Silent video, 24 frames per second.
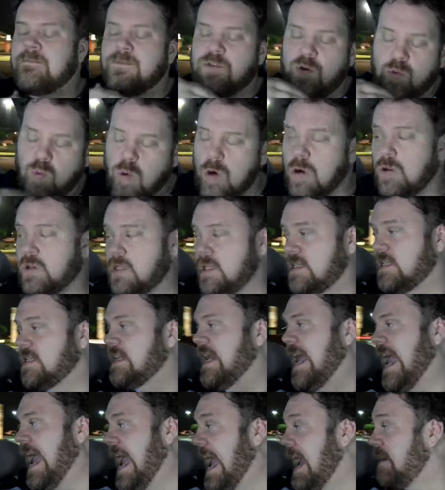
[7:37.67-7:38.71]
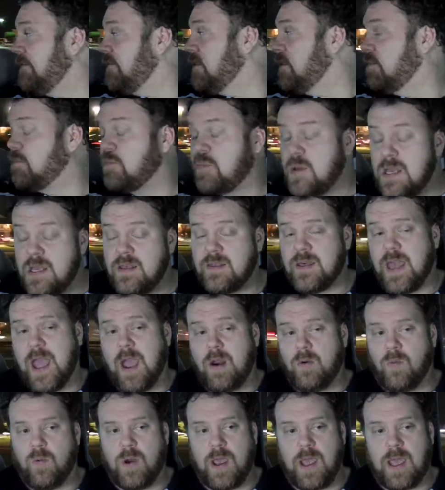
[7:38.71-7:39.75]
the world doesn't have to be
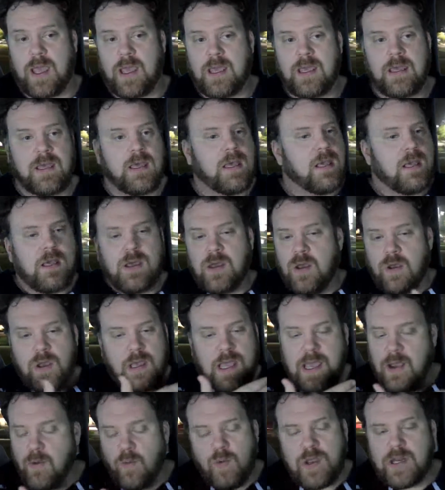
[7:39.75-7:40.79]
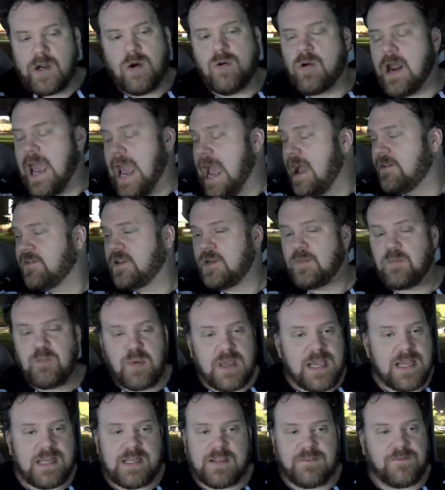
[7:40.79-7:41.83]
that way. We don't have to
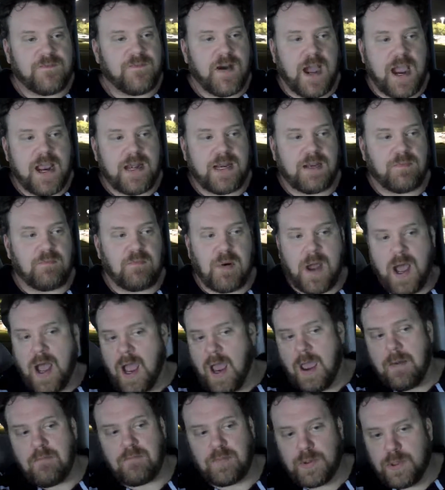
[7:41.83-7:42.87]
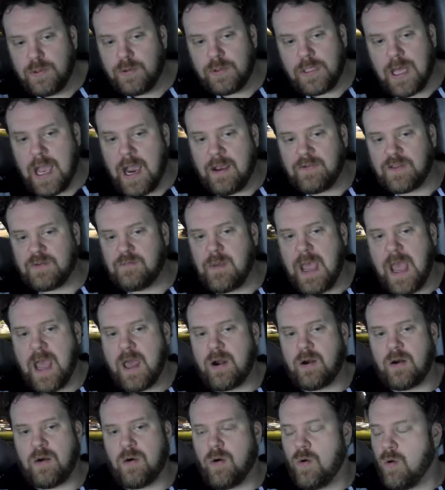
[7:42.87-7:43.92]
be divided by Blue Lives
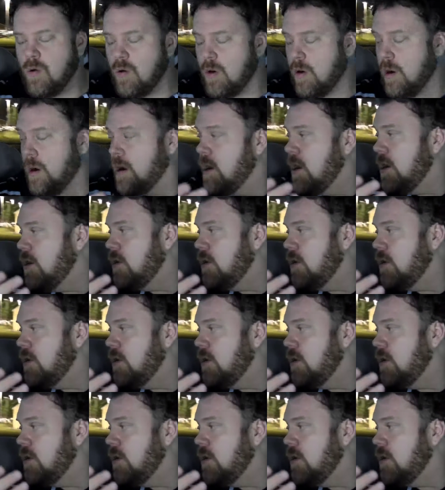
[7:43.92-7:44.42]
Matter or